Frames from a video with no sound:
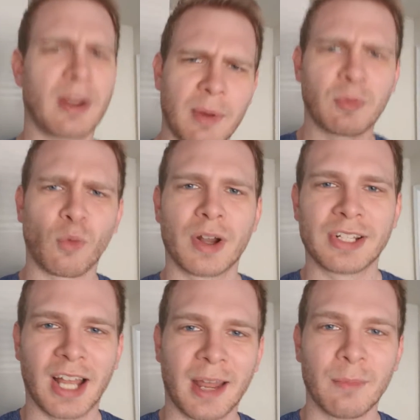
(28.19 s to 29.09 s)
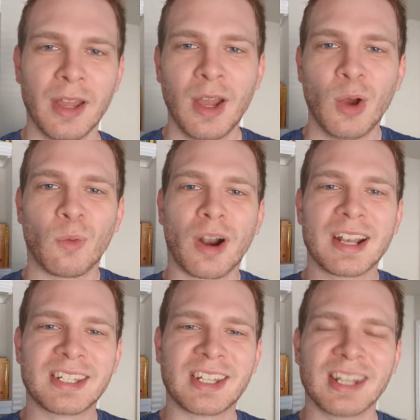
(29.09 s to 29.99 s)
I remember one time where
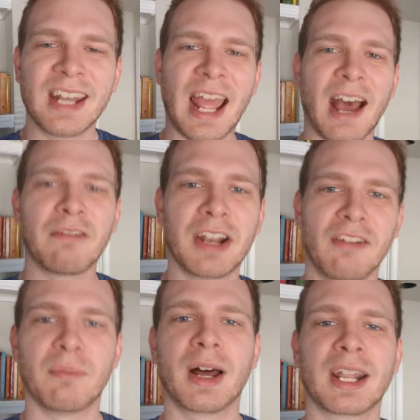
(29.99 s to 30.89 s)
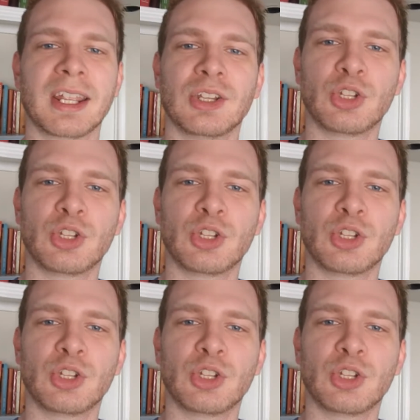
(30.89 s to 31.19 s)
I didn't have enough money